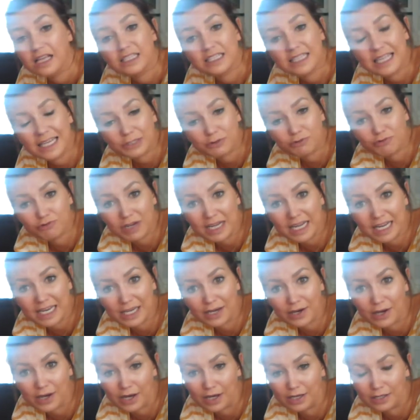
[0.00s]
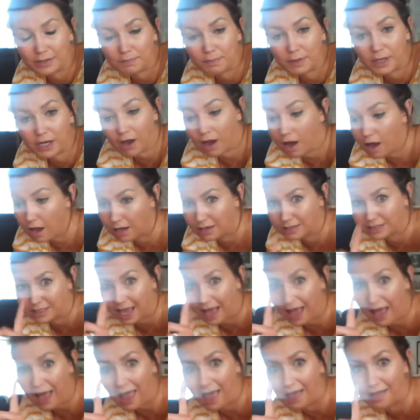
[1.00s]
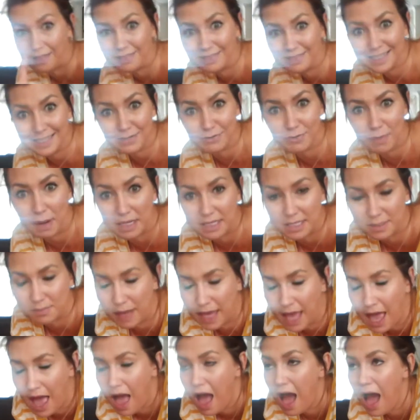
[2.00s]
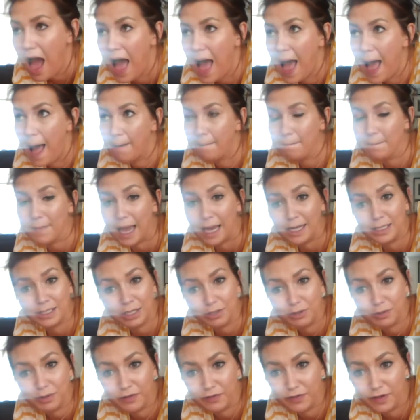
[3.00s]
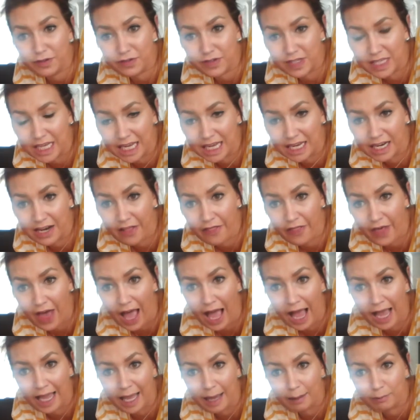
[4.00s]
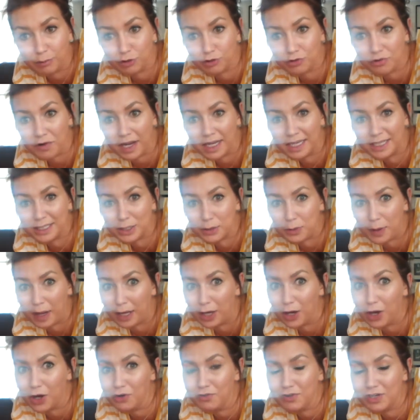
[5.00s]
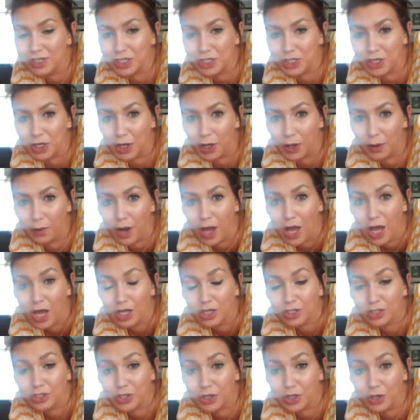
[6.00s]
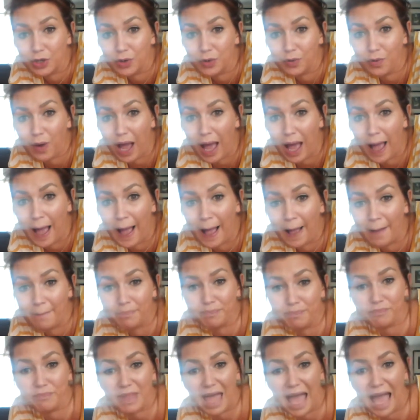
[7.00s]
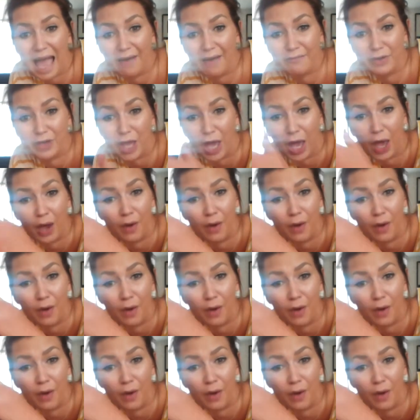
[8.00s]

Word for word: So that's really good because, ah, this reminds me. Um, I don't know if you've seen that I am trying to encourage you to um, have a